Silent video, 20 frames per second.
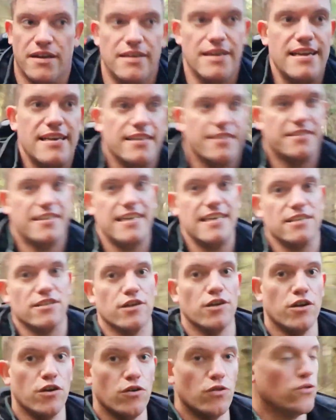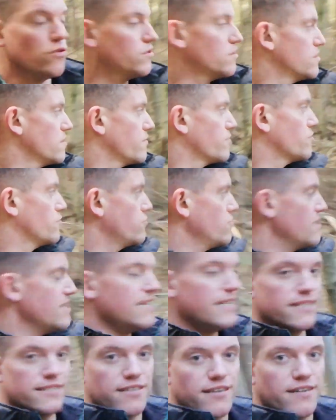You see there's loads of
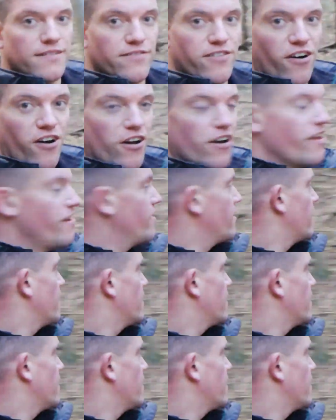trees falling